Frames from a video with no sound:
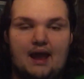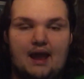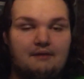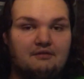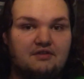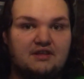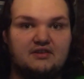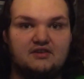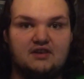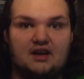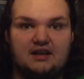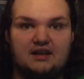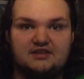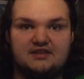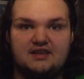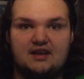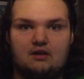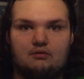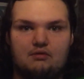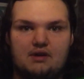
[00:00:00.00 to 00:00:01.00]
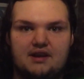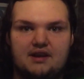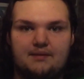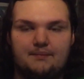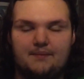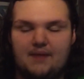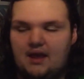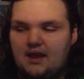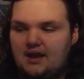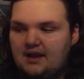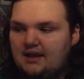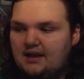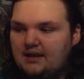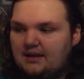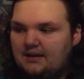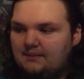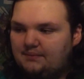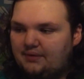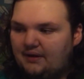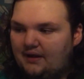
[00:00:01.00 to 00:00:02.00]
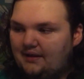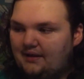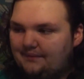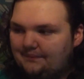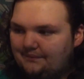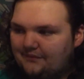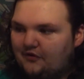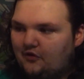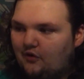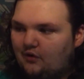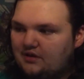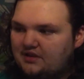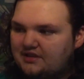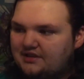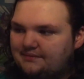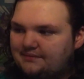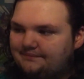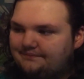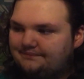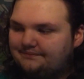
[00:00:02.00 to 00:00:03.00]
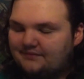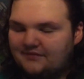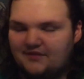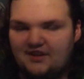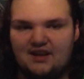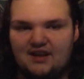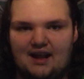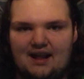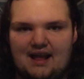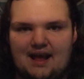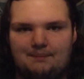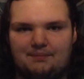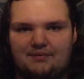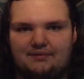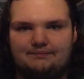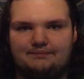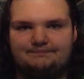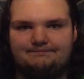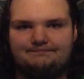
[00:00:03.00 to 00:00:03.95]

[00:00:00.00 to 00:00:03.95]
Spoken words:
Everything's on set already. But, of course, did not happen.